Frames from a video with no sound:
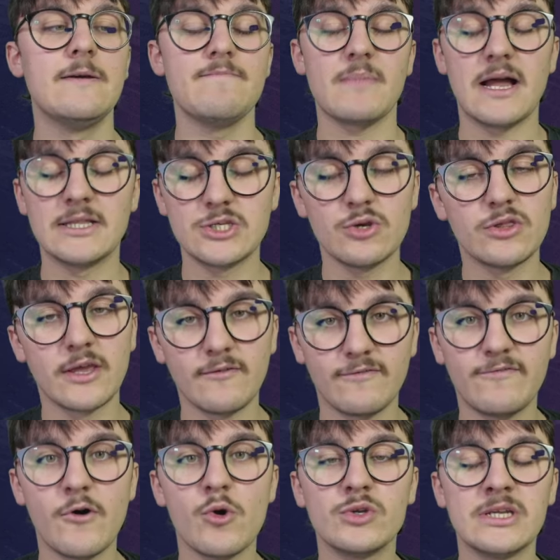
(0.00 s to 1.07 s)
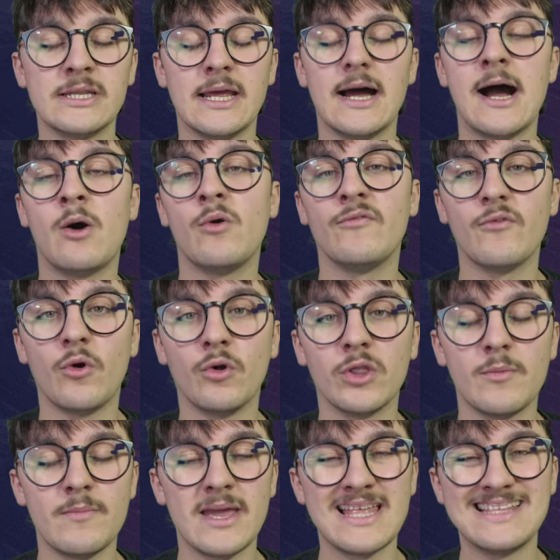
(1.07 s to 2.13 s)
I do think Foden, out of all the
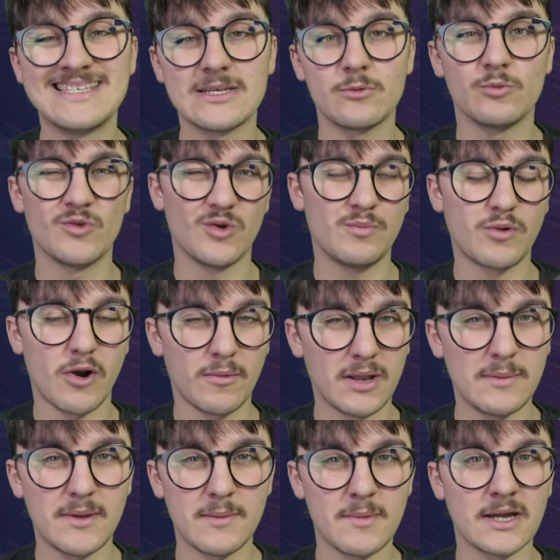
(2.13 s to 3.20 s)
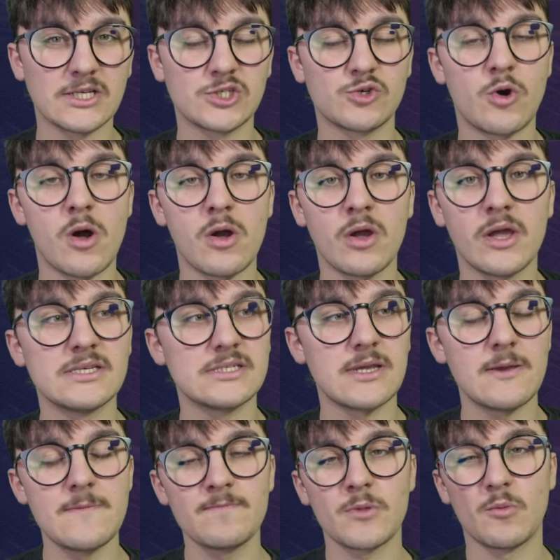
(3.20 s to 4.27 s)
mids, would probably be my strongest.
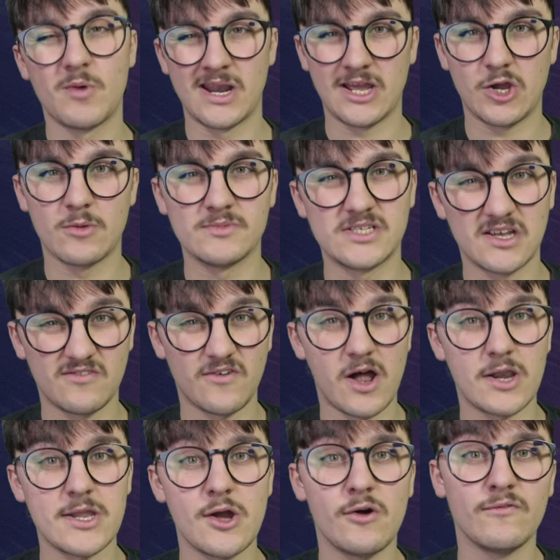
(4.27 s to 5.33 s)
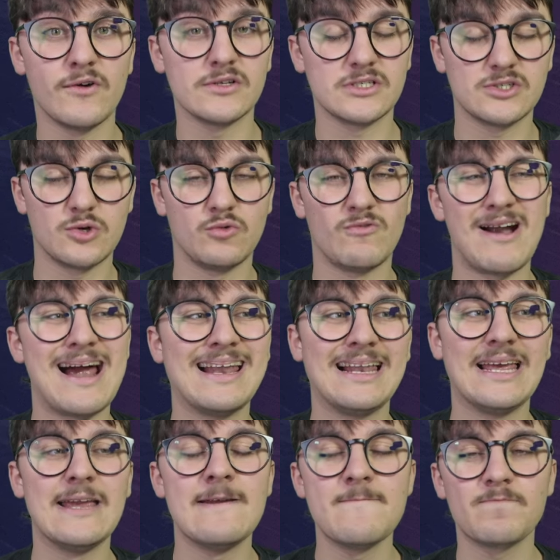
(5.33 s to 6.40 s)
When it comes to Gvardiol versus
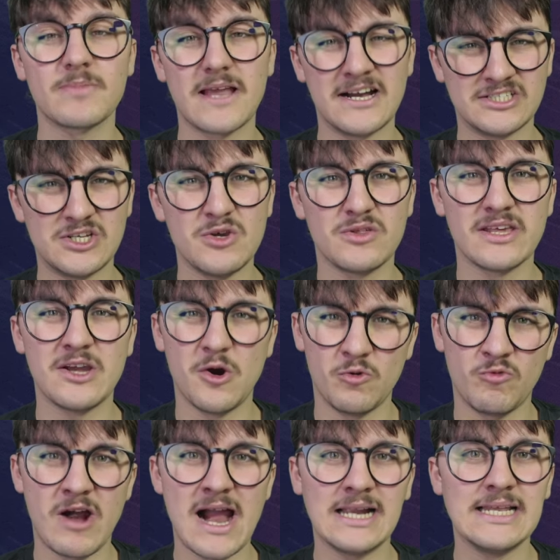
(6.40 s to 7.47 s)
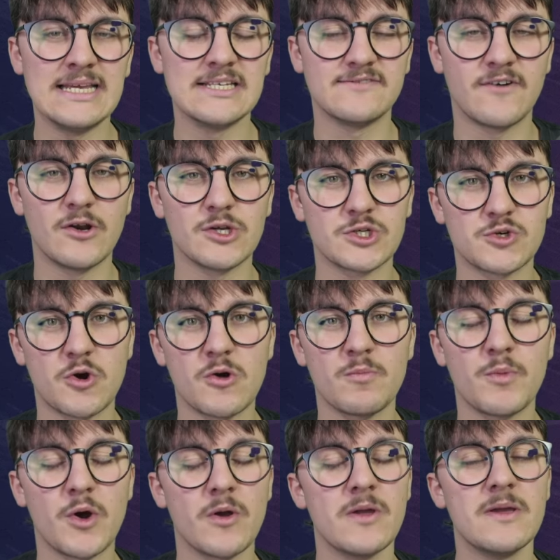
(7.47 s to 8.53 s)
O'Reilly, I do think O'Reilly is very strong,
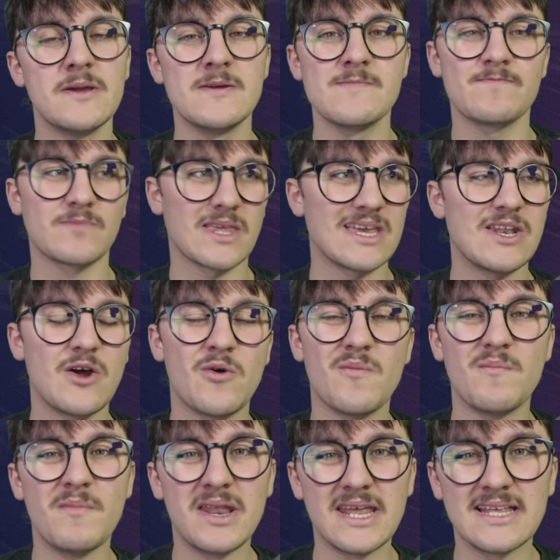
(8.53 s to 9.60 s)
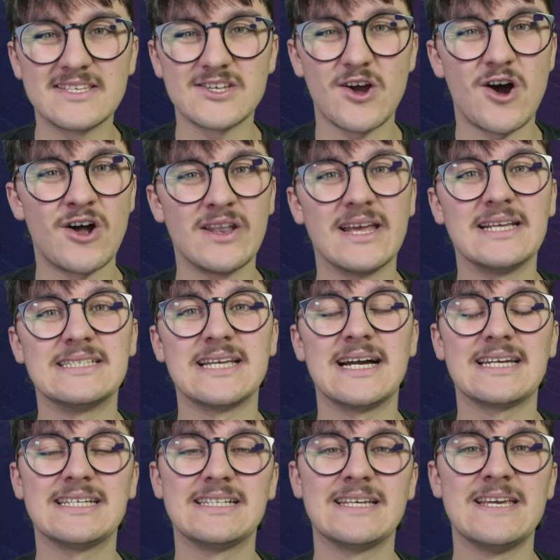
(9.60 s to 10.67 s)
but, you know, minutes aren't
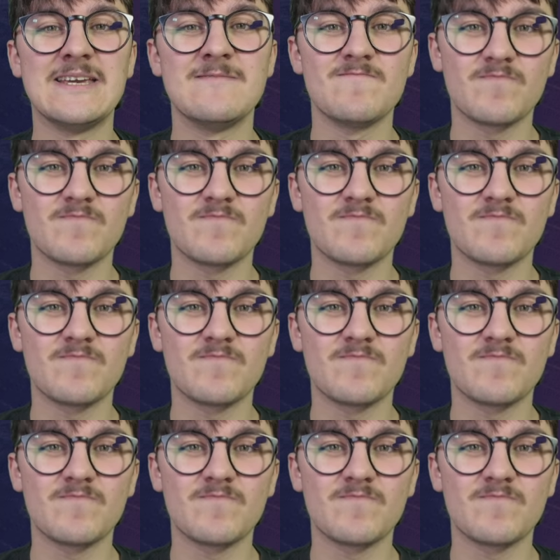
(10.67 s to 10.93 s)
exactly...